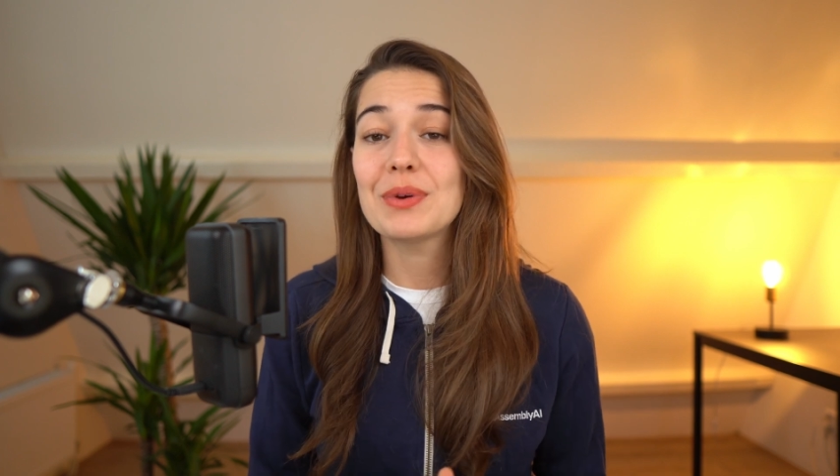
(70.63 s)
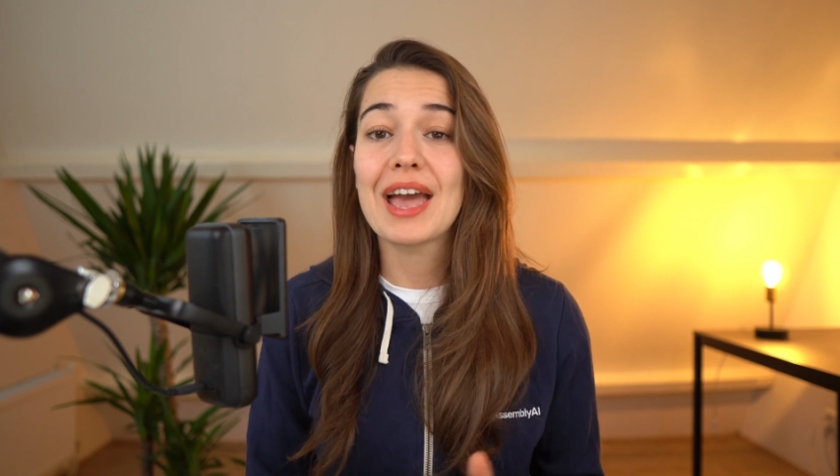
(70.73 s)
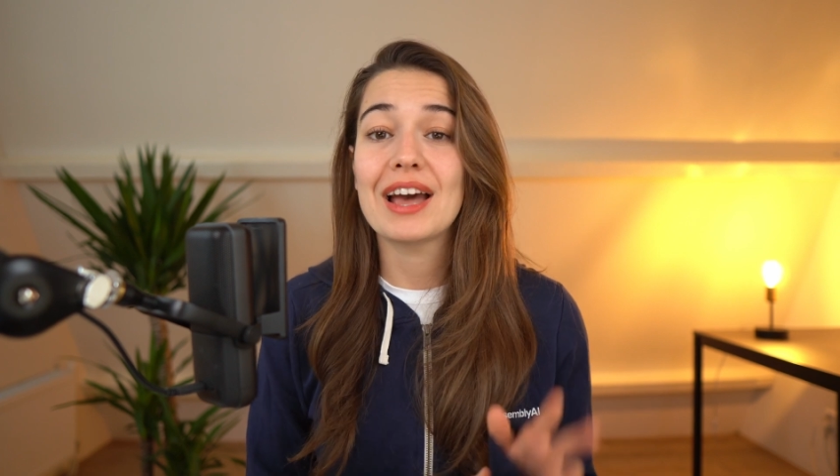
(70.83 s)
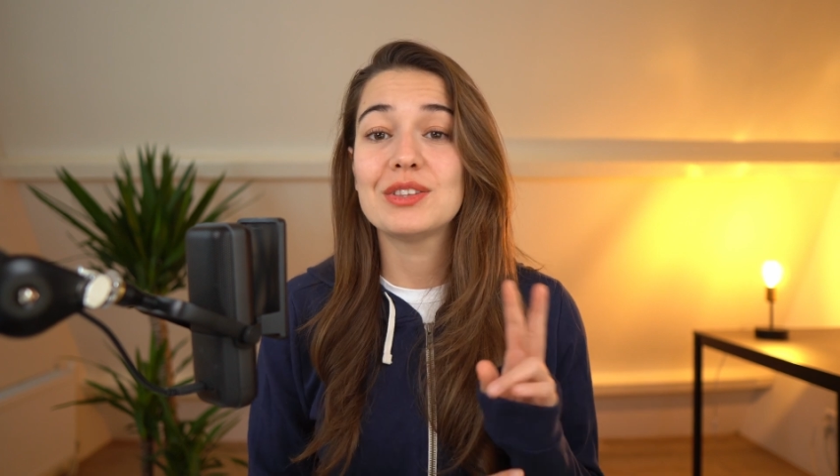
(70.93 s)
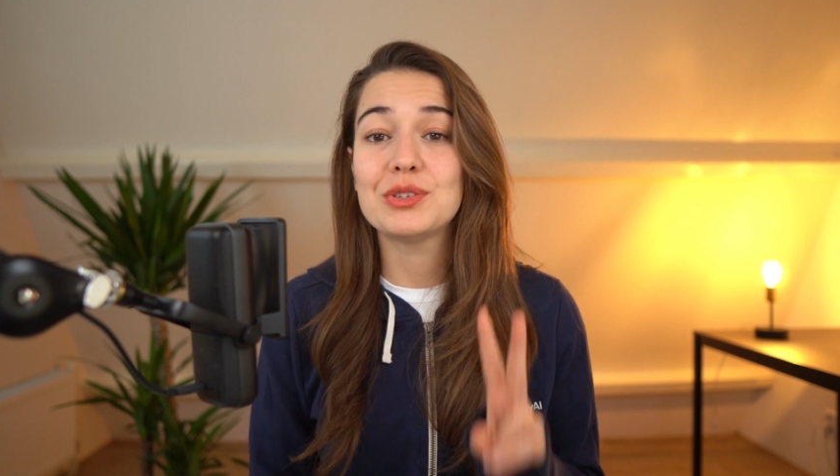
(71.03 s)
we
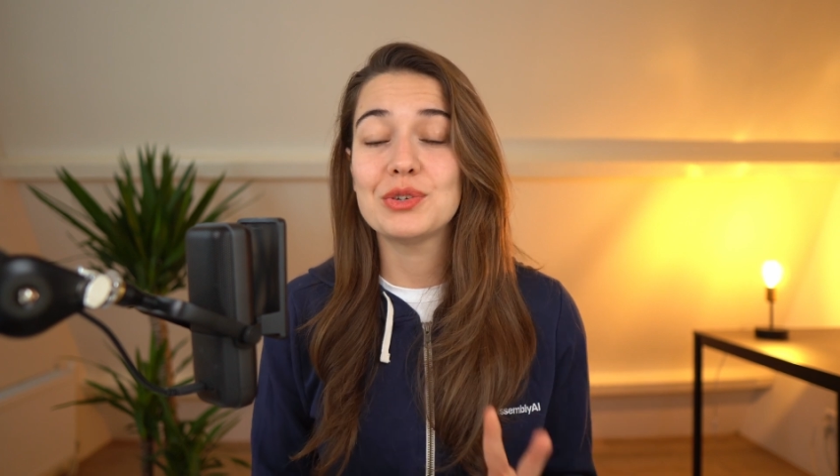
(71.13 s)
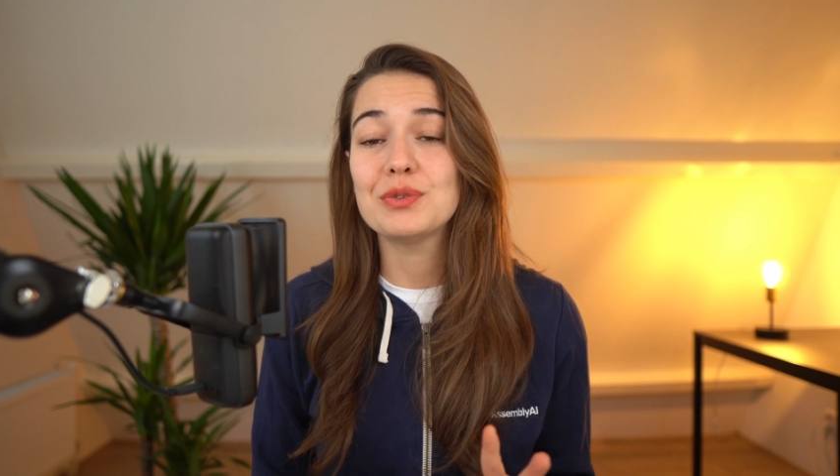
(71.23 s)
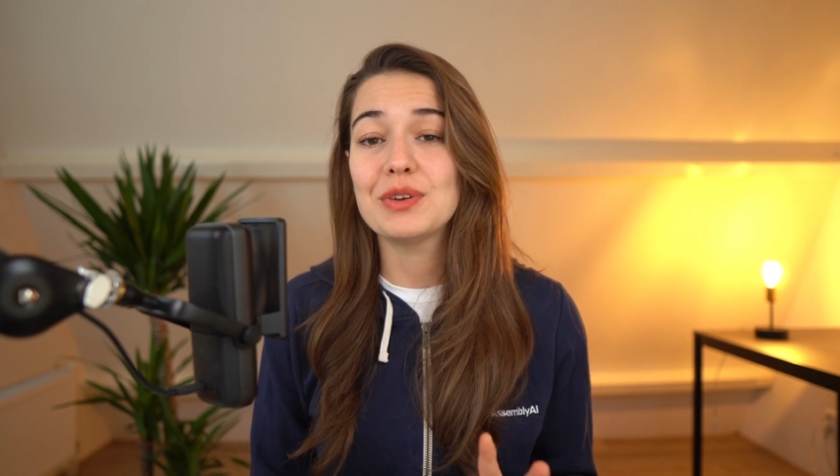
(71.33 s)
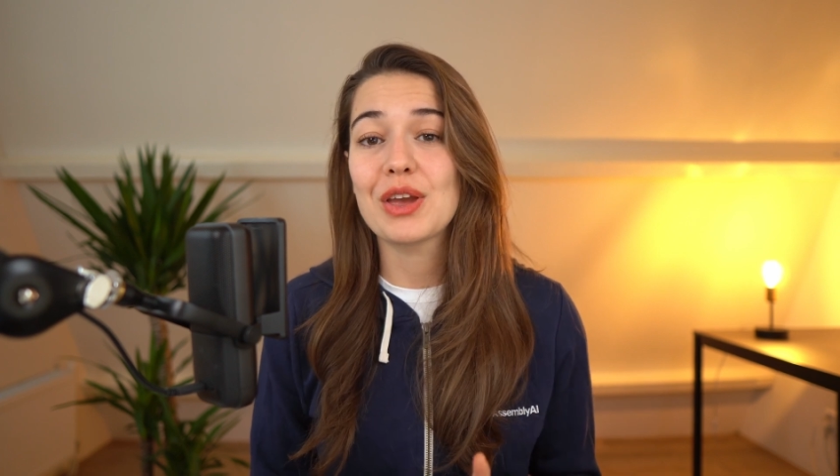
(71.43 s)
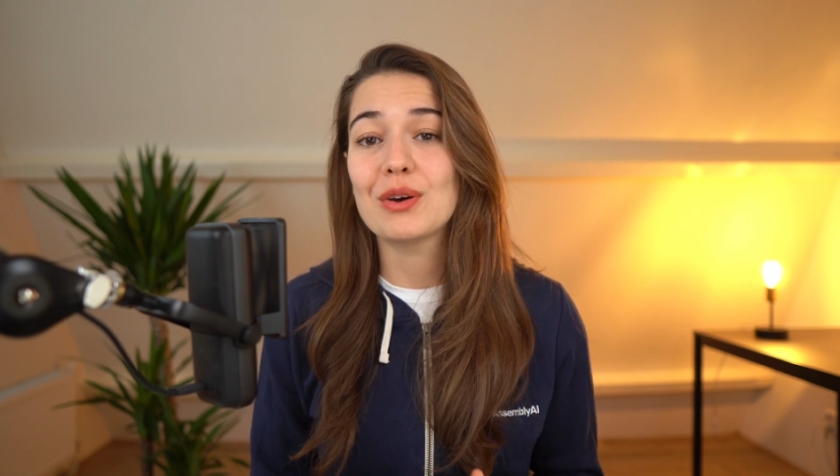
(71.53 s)
had
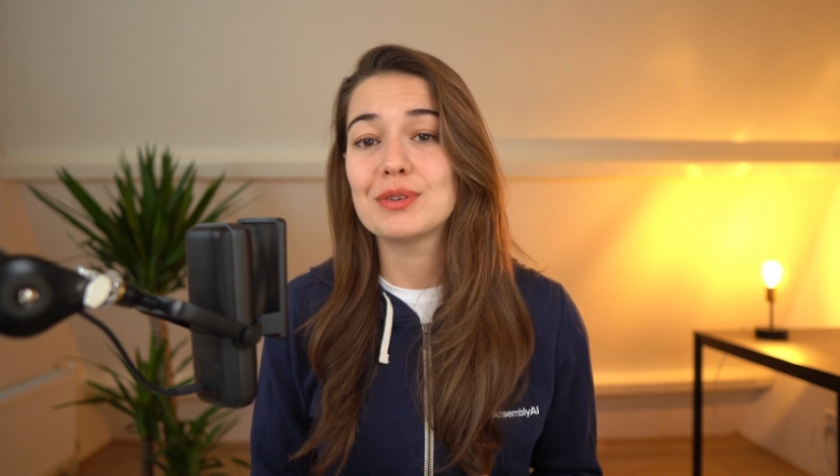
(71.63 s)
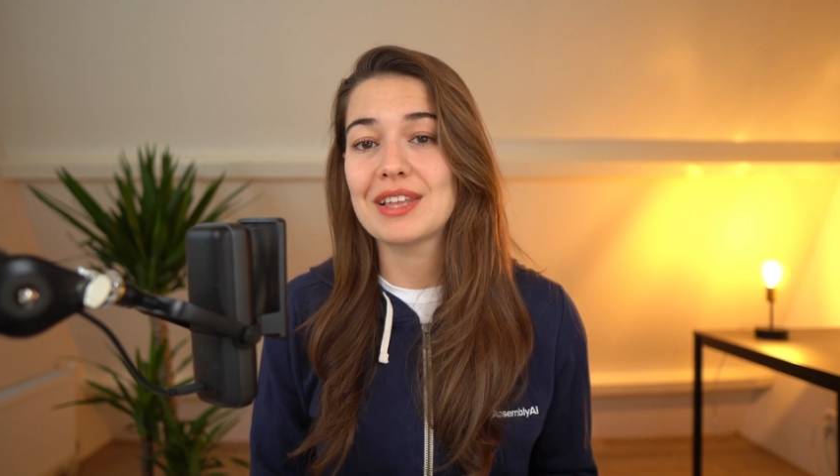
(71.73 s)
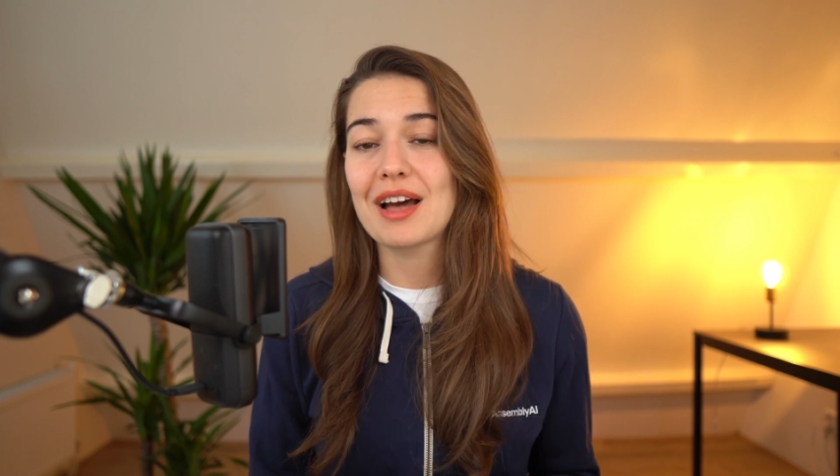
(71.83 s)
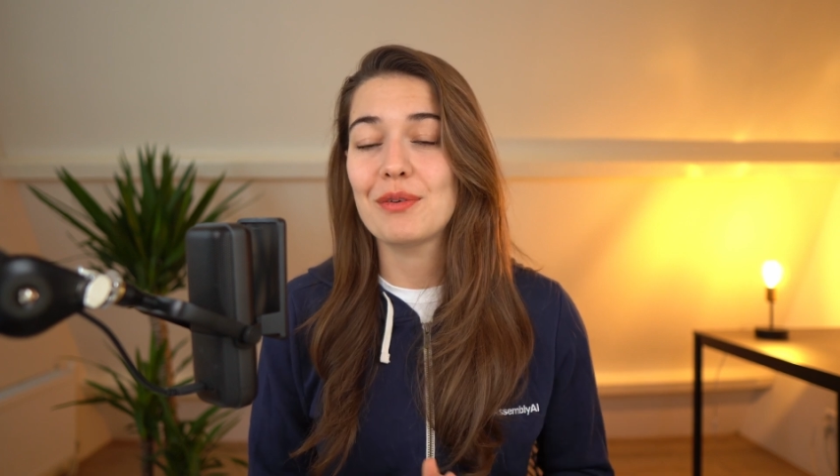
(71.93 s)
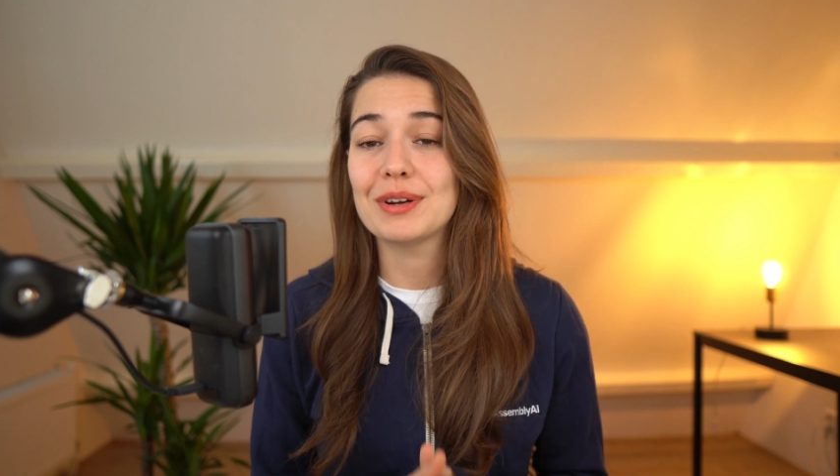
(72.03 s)
two videos that